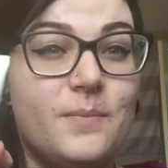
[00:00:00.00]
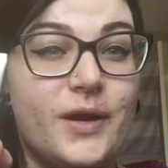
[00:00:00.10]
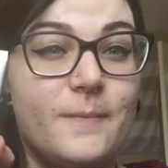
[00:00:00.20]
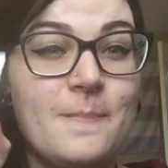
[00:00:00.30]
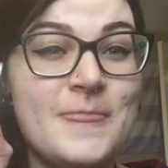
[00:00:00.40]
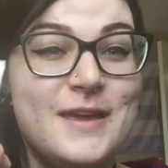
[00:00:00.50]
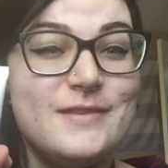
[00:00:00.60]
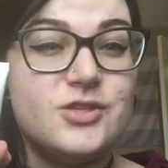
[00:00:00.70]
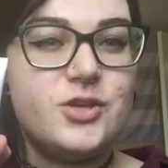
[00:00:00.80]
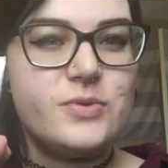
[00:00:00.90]
But
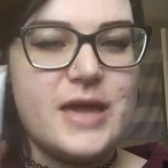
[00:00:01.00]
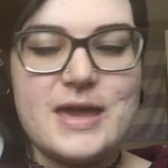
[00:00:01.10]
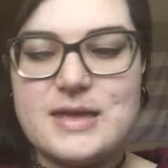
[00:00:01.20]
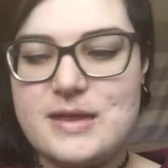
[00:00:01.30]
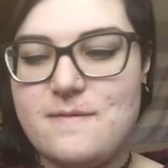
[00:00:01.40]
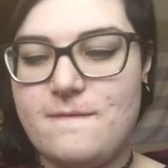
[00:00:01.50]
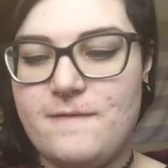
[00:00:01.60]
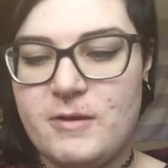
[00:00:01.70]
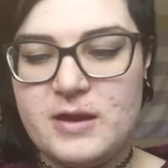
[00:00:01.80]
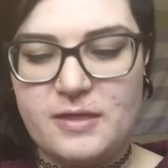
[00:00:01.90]
too cakey,
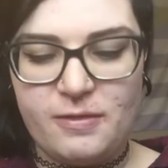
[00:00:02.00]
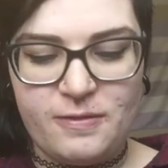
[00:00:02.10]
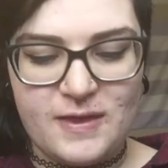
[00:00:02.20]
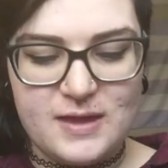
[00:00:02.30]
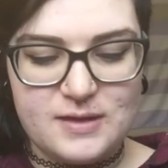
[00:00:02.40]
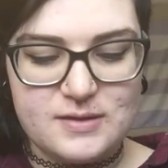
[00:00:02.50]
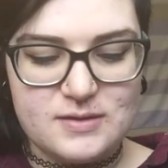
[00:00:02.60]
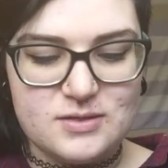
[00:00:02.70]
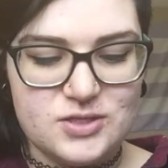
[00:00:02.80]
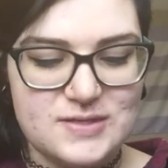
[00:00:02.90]
very thick,
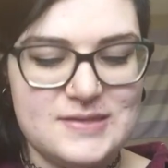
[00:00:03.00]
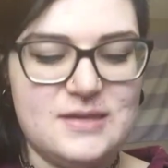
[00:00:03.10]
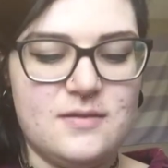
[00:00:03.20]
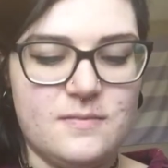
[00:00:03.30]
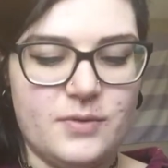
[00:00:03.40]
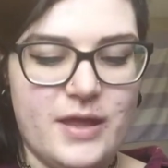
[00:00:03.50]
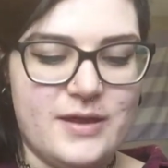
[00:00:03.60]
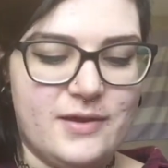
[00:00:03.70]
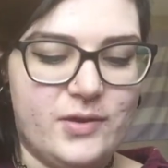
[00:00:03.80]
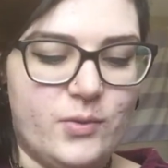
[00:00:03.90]
just didn't
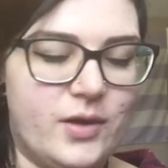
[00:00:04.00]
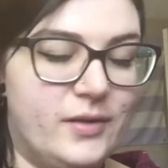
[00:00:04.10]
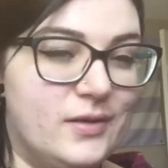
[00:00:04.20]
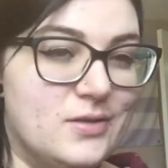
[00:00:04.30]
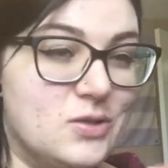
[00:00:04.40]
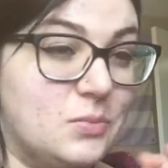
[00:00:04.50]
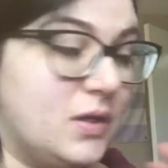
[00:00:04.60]
blend how I wanted, so I'm